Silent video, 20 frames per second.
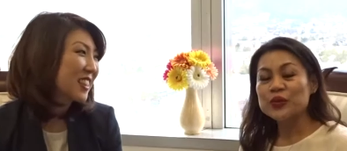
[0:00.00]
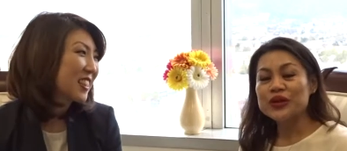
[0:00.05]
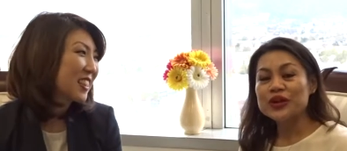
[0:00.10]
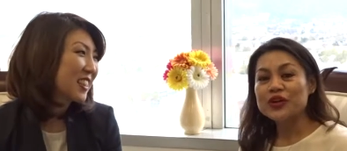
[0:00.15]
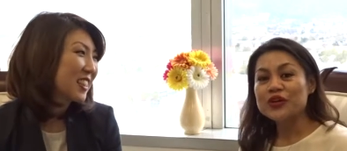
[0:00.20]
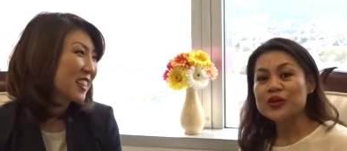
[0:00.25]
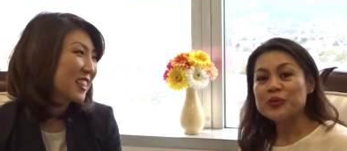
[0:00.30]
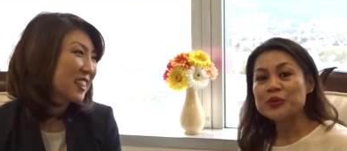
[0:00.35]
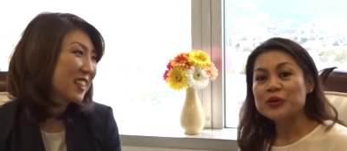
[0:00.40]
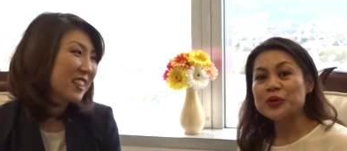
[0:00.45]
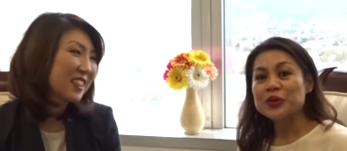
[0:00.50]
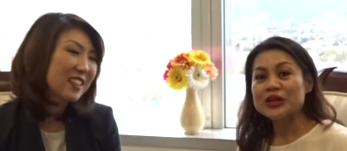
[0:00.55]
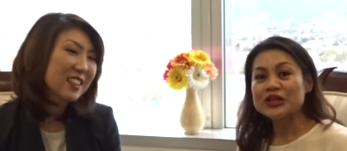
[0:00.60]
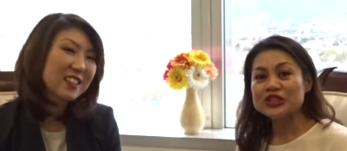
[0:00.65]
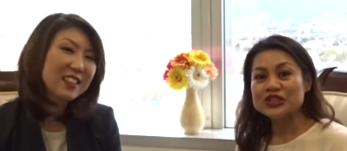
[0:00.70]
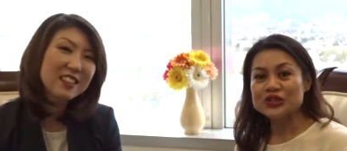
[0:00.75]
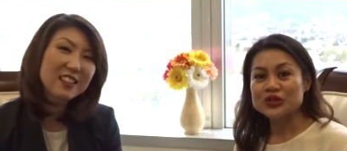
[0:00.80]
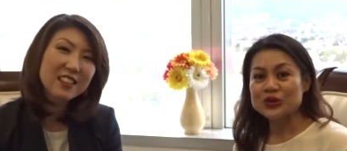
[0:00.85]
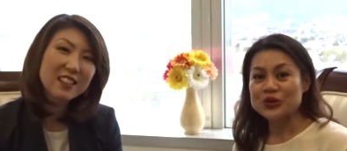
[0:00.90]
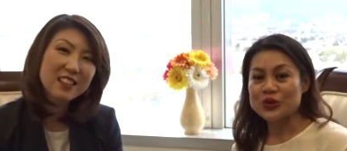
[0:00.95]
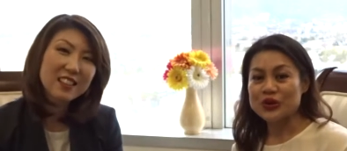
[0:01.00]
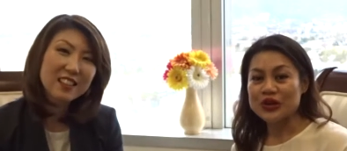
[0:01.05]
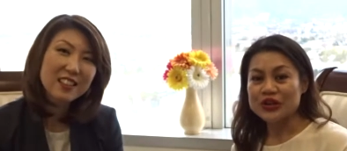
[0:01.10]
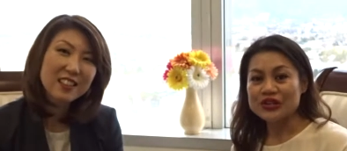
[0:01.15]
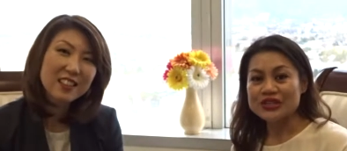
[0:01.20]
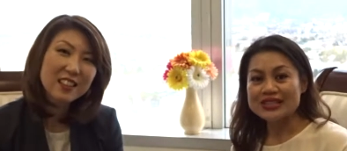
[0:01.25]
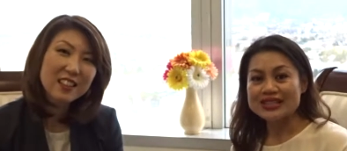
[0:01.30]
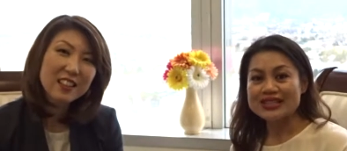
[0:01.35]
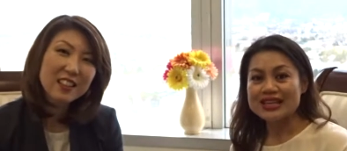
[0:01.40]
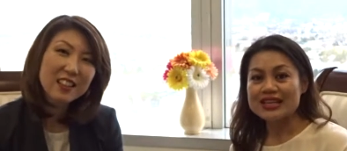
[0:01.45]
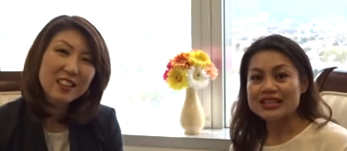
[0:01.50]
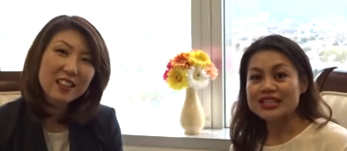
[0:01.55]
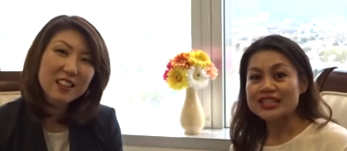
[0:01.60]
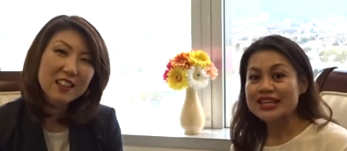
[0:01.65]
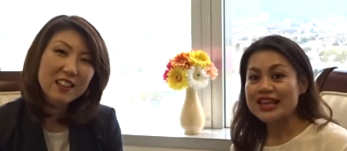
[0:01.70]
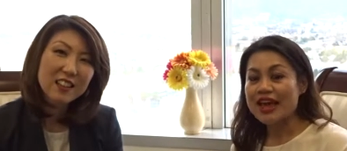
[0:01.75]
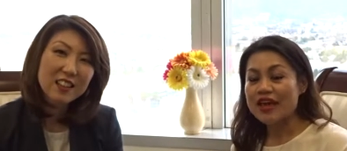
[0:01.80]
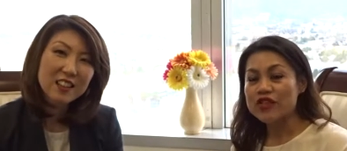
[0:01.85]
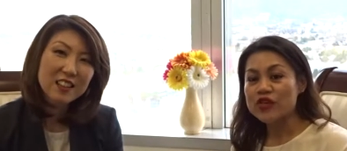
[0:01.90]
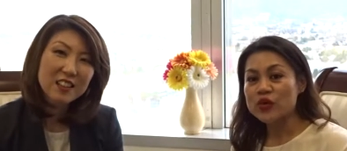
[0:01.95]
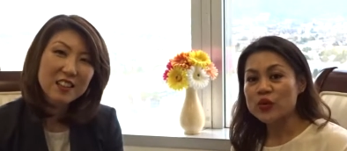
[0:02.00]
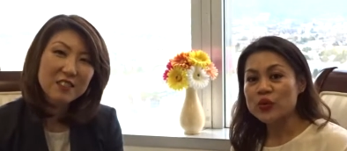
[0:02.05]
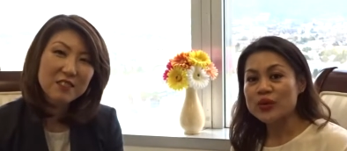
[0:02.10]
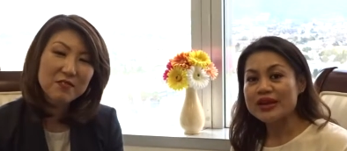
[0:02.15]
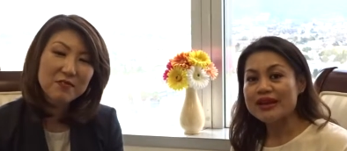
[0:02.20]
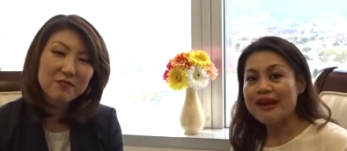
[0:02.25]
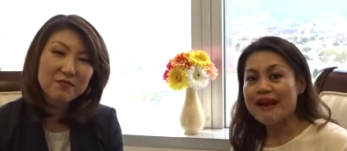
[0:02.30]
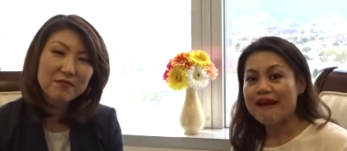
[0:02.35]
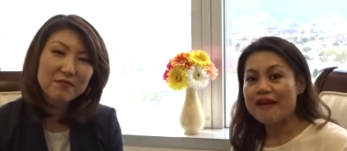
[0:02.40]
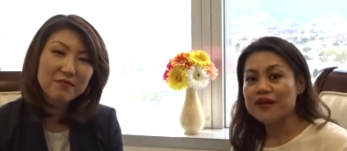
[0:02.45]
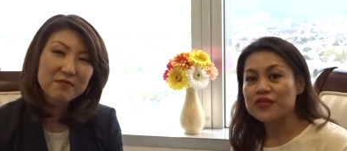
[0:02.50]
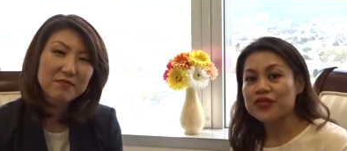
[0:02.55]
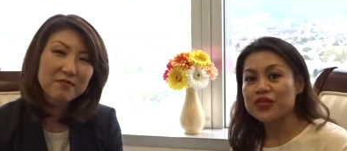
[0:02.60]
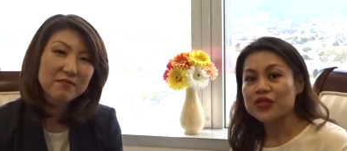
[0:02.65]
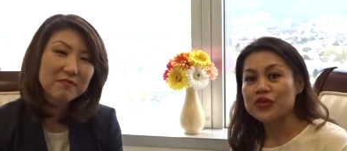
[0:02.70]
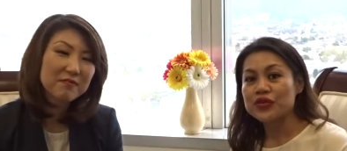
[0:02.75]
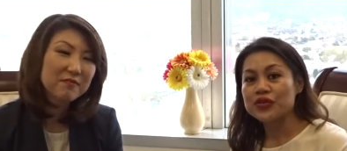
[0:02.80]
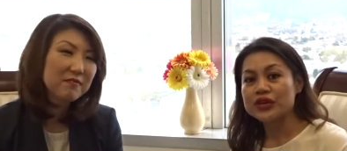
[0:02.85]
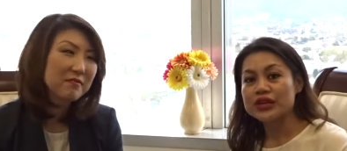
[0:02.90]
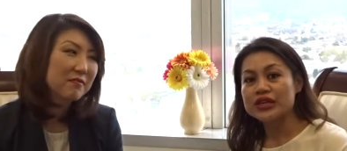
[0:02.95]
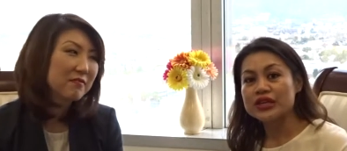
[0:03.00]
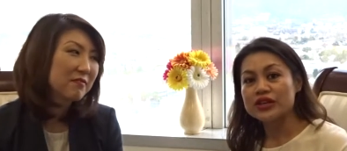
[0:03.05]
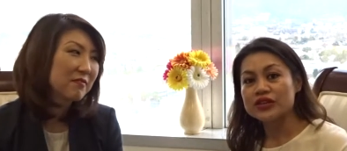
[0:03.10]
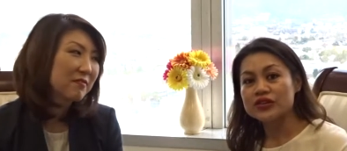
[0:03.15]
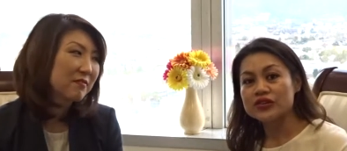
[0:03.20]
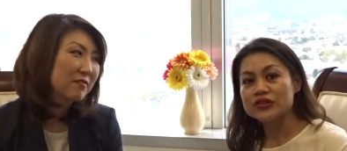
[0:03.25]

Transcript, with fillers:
Speaker 1: And we are immigration lawyers, and together we have 30